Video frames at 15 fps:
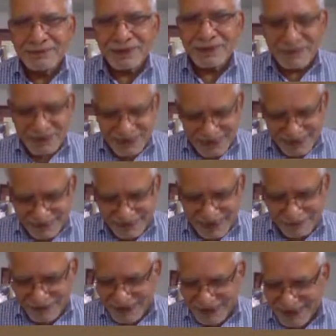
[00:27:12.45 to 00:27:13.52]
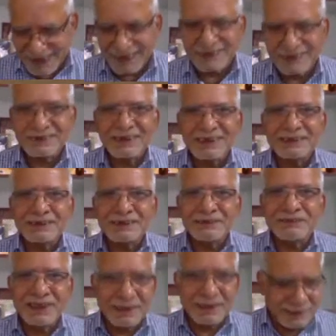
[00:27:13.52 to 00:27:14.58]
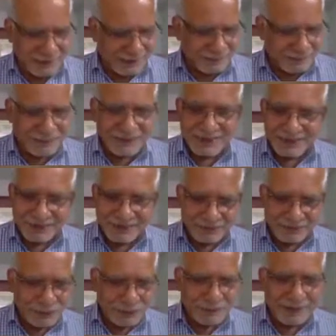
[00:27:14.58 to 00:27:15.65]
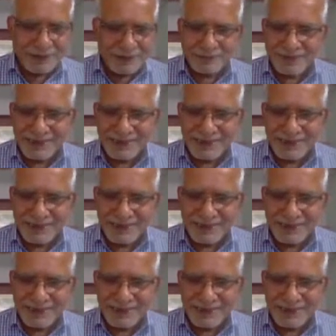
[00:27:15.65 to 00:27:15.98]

Professor Sivaraman said that, well, if the women of